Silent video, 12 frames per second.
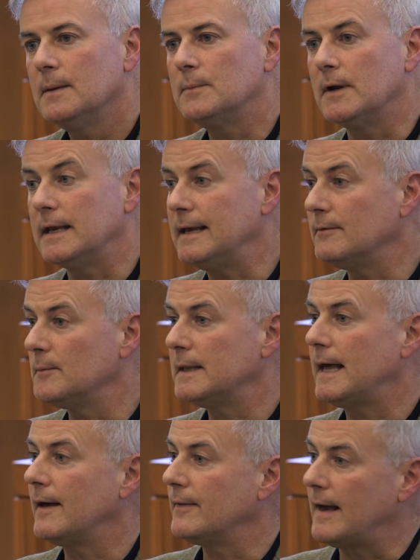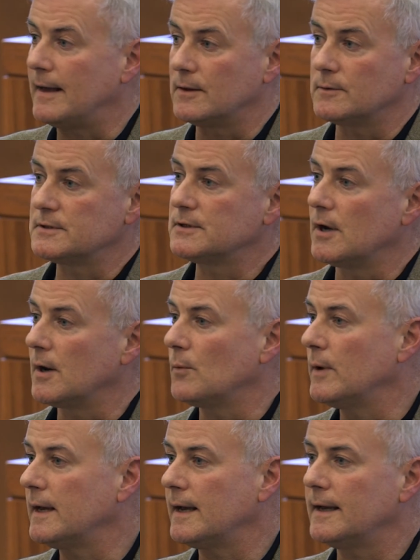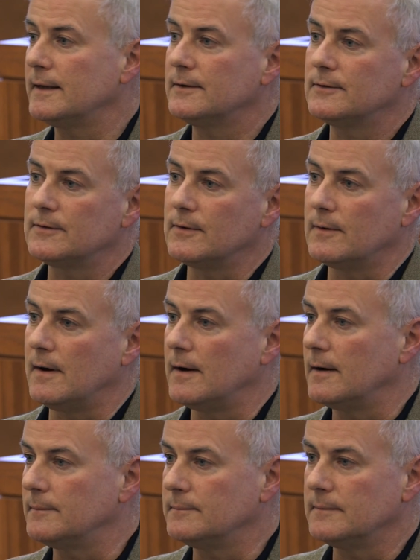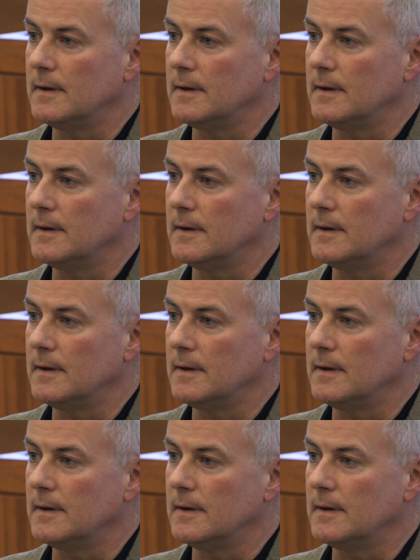but even without that, there are startup weekends, there are